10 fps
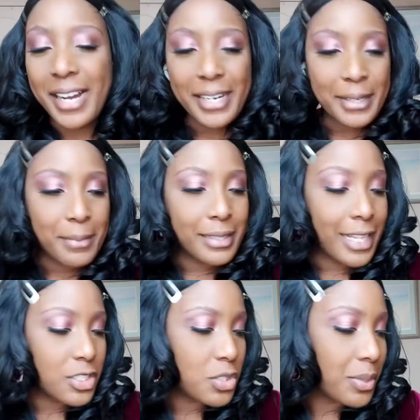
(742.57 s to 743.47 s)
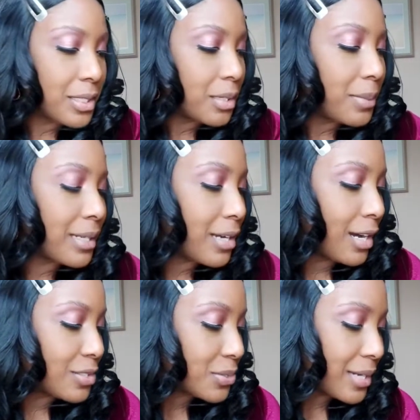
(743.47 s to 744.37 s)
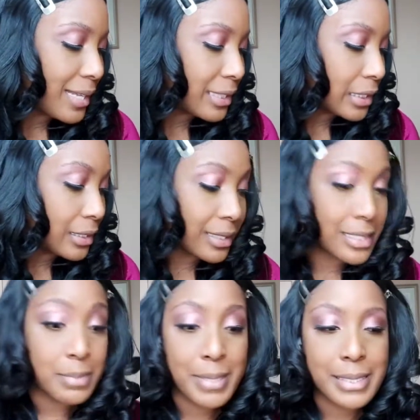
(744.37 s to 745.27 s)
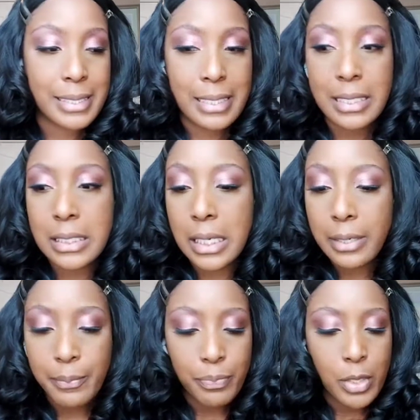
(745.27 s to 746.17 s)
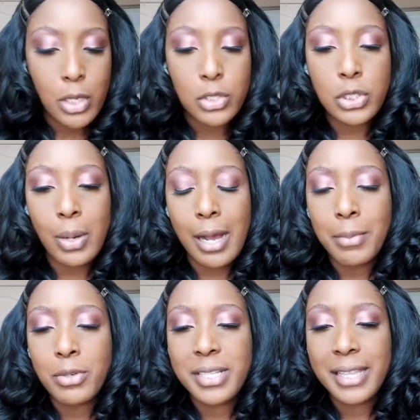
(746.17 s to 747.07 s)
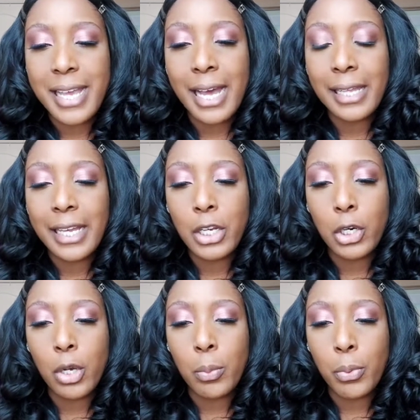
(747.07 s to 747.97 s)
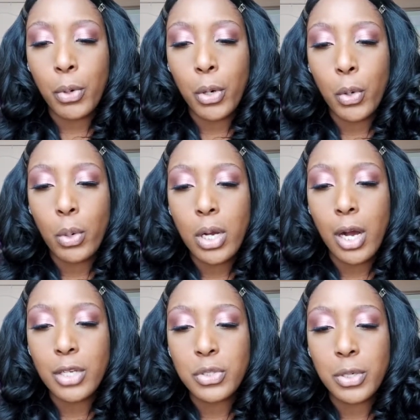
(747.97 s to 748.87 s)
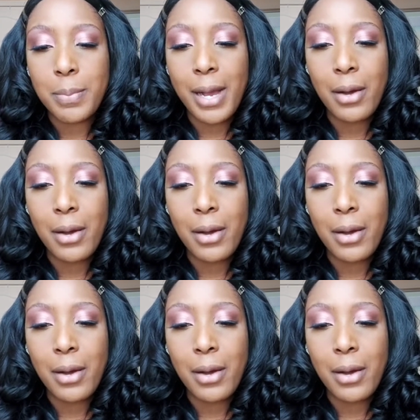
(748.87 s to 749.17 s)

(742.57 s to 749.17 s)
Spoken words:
Let's do a little bit of contour and the look is basically done. So I'm using the LA Girl Pro Contour